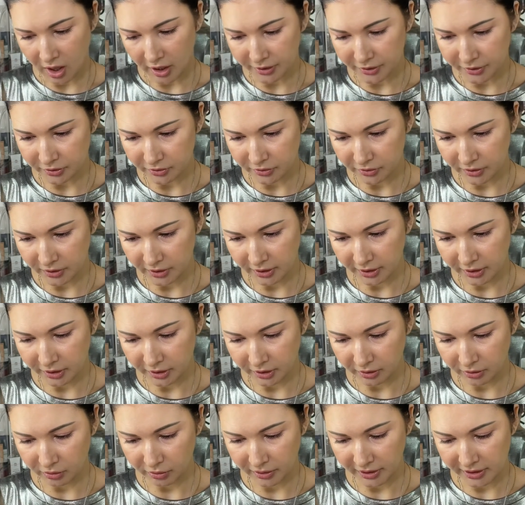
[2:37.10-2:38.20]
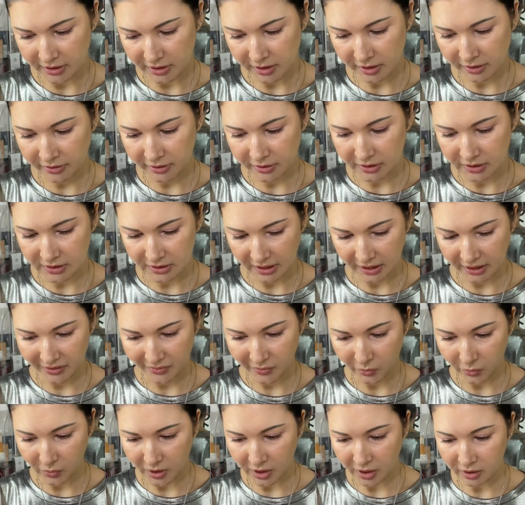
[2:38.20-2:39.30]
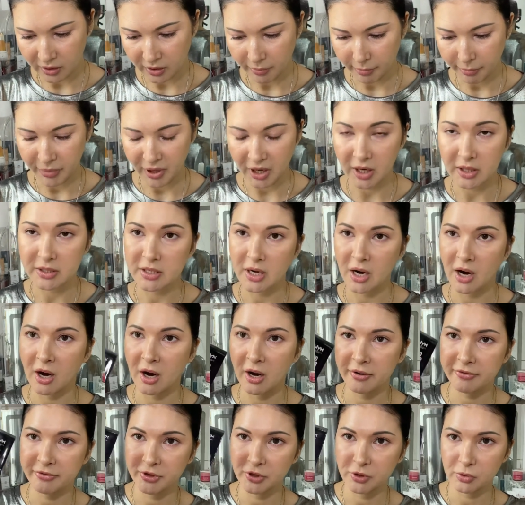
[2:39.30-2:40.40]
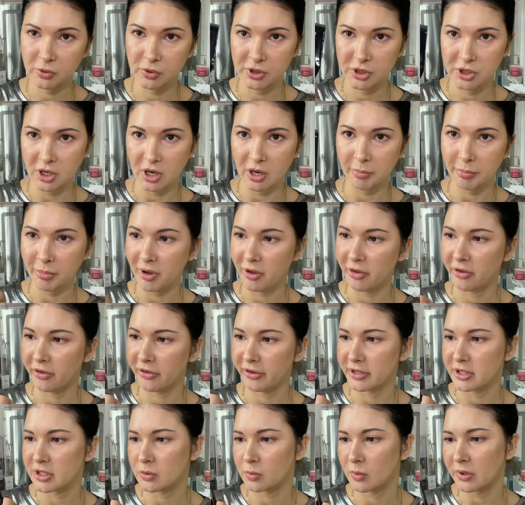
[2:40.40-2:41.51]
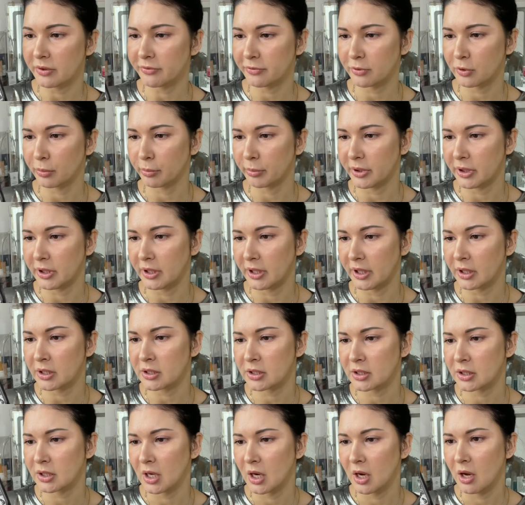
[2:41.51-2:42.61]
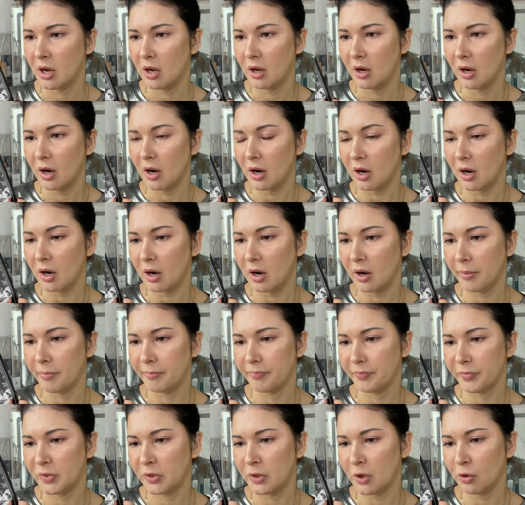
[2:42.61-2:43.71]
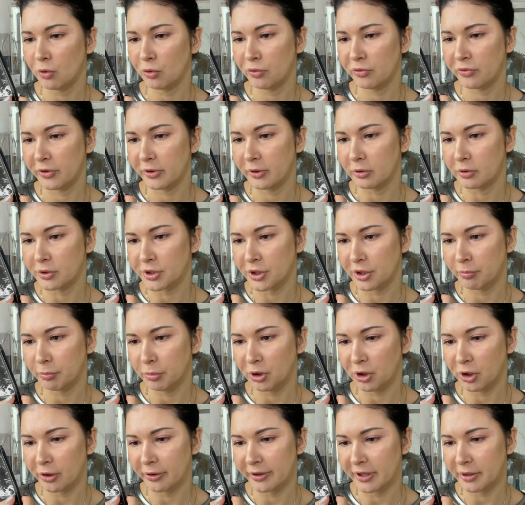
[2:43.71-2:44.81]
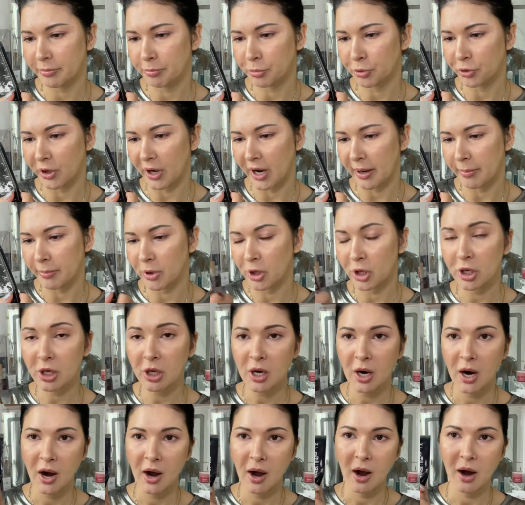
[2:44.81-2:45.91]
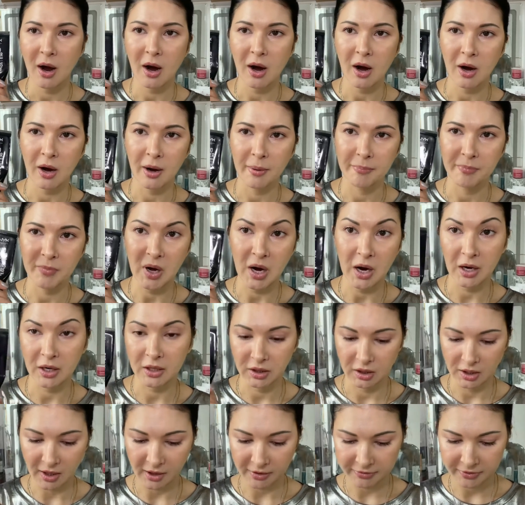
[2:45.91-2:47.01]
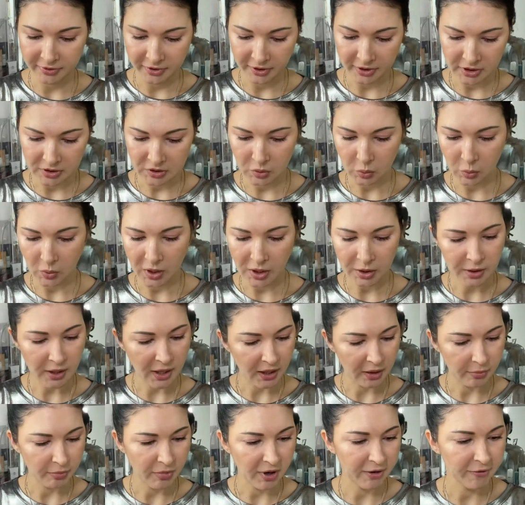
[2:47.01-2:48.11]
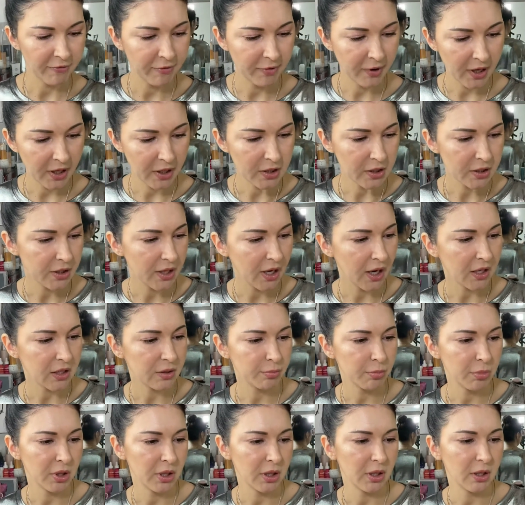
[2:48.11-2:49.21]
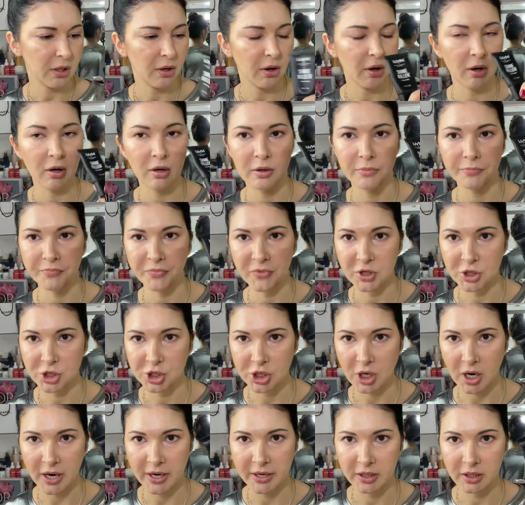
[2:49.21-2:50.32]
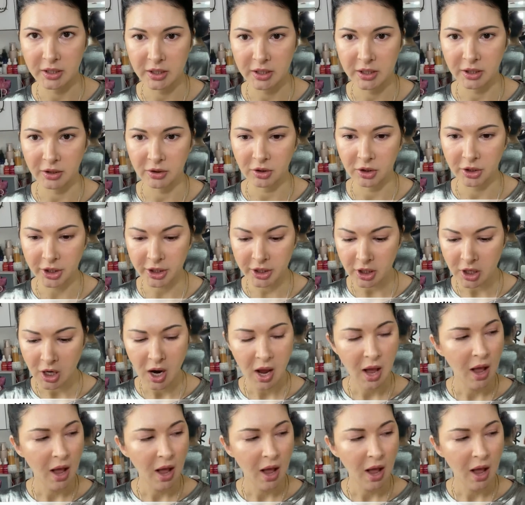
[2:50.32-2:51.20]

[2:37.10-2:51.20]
don't really know, is it the same one, but I've used up this one from NYX, No Filter Blurring Primer. I love this one, and my friend got me Shine Killer,